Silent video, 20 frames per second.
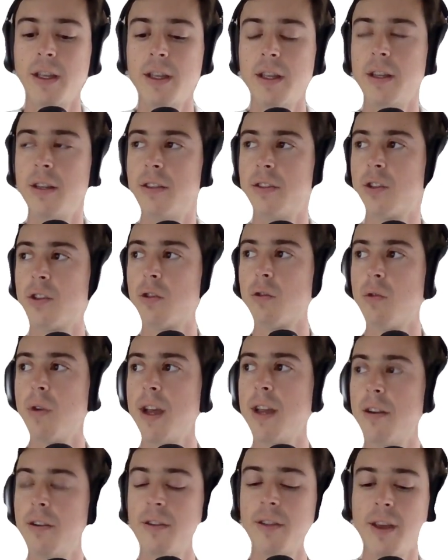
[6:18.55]
is
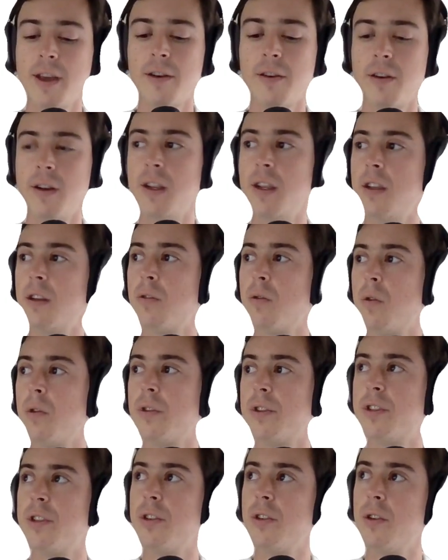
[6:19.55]
greater than or
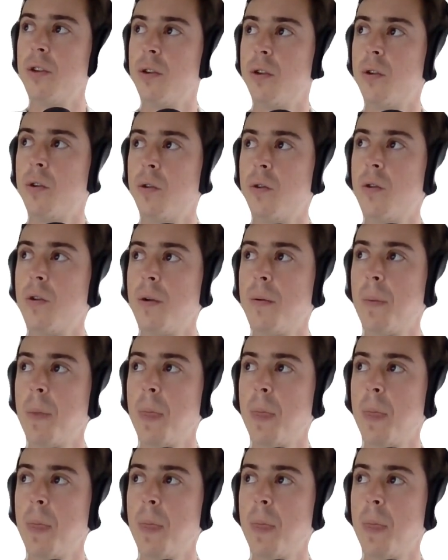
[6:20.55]
equal to